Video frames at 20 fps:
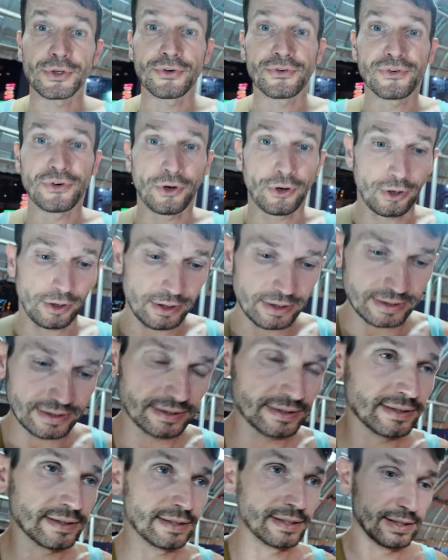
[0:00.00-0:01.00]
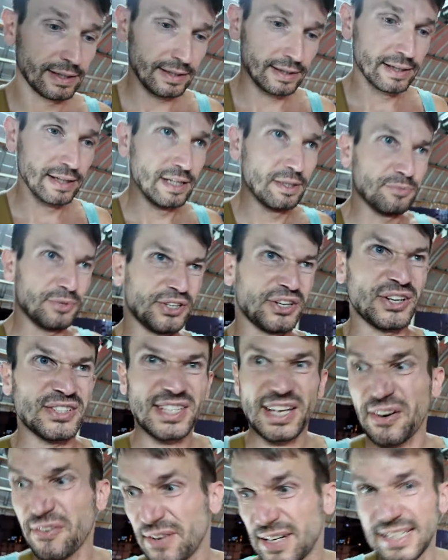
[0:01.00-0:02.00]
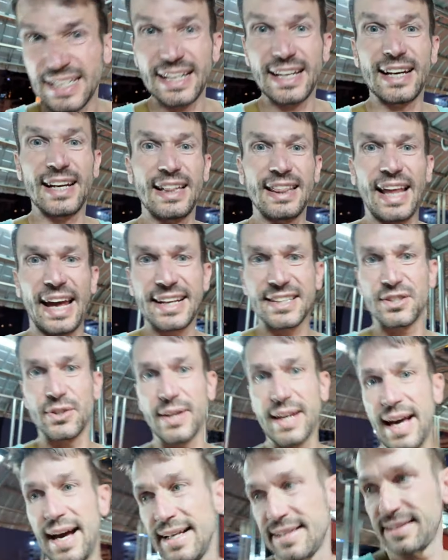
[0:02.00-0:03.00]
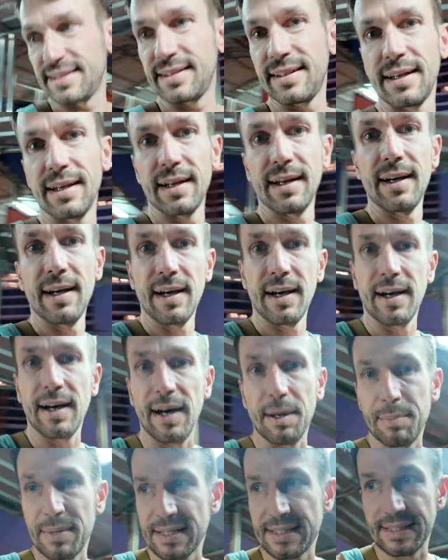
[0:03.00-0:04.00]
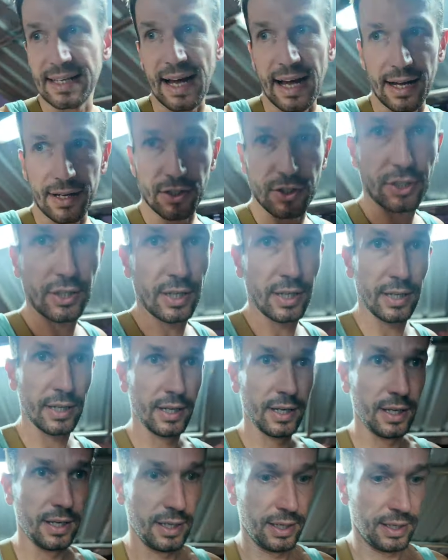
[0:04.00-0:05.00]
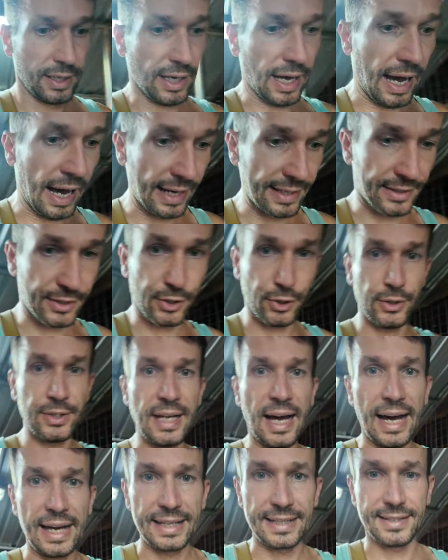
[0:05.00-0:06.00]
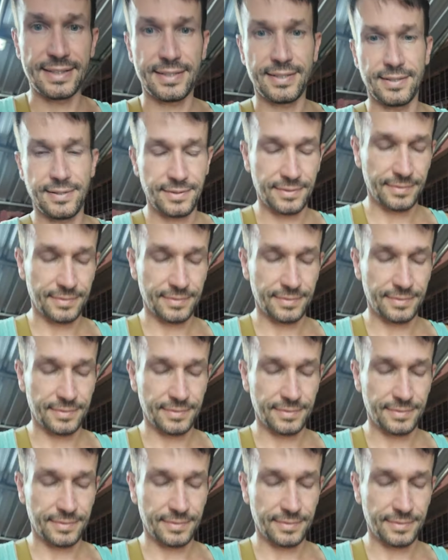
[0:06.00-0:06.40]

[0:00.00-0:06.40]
too full, because I really like to get a massage uh, tonight.